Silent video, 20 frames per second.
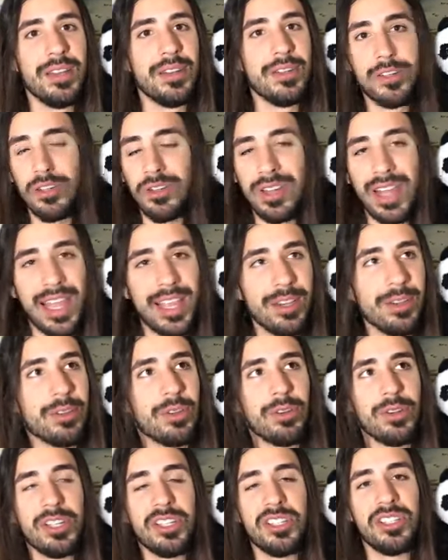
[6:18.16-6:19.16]

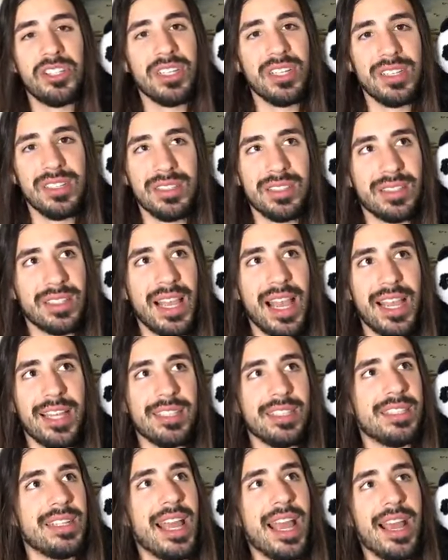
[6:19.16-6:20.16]
Judeo-Christian
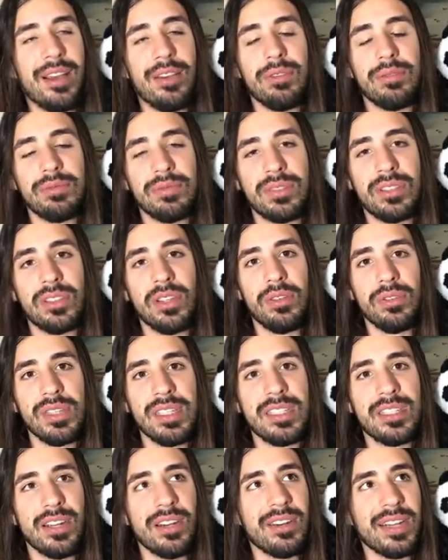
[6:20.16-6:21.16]
/ now
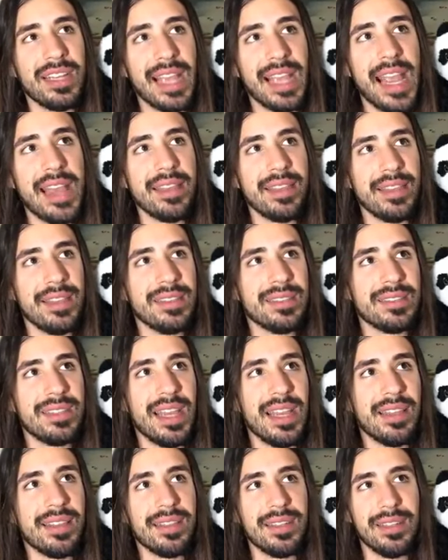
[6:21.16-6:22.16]
slowly turning atheist
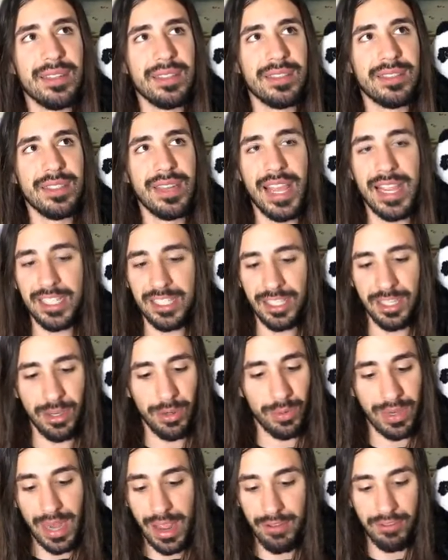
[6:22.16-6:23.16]
nation or
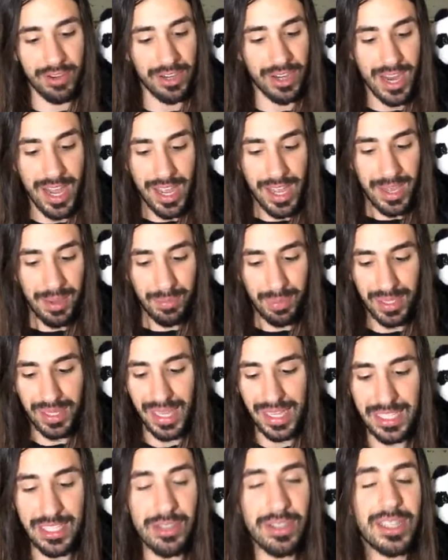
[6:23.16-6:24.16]
whatever. But
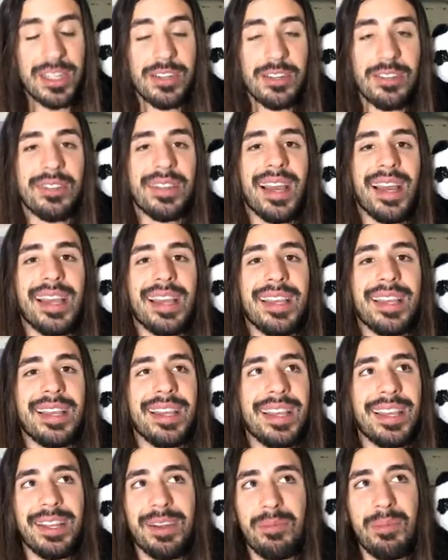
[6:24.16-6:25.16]
like, you can do that
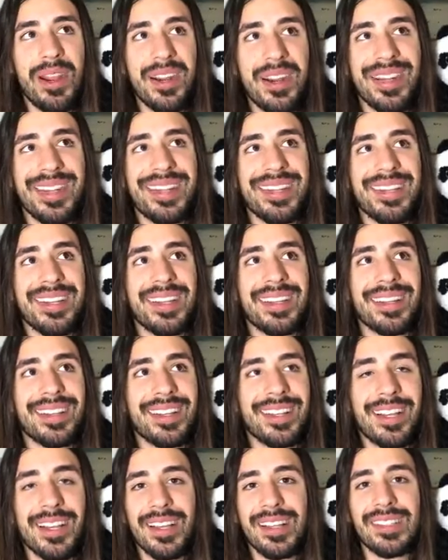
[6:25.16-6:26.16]
in America
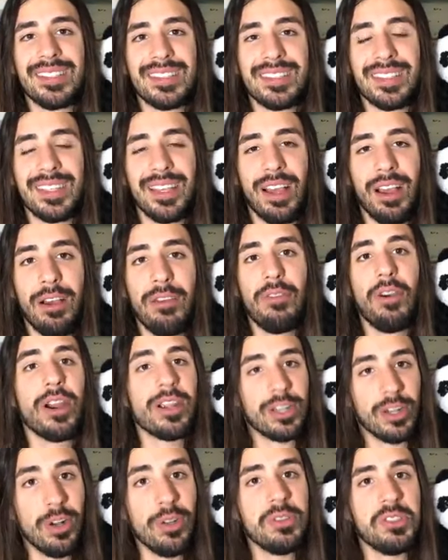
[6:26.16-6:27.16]
because of our
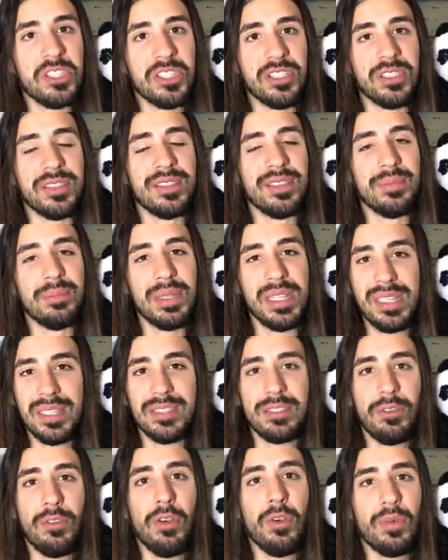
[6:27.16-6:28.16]
culture,
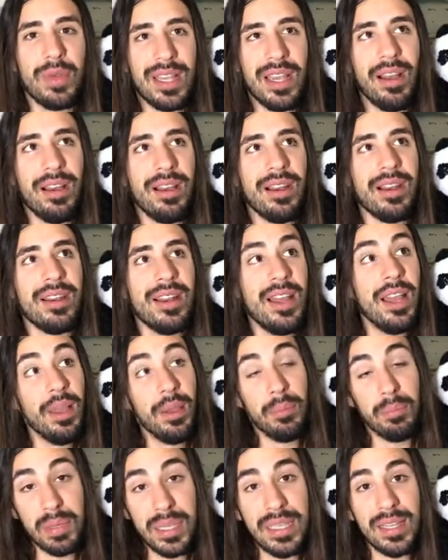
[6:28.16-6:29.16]
because of who we are,
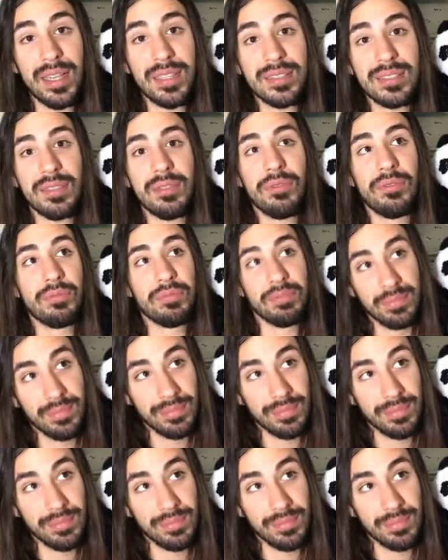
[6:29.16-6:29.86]
because of,